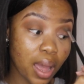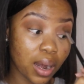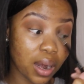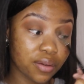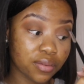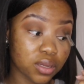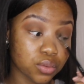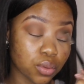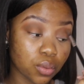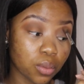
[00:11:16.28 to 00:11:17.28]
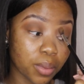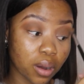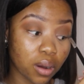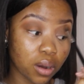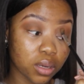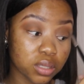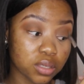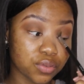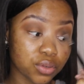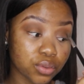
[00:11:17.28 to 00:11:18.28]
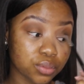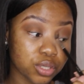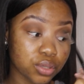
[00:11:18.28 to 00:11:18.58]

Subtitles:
I love kids with all my heart. If you know me,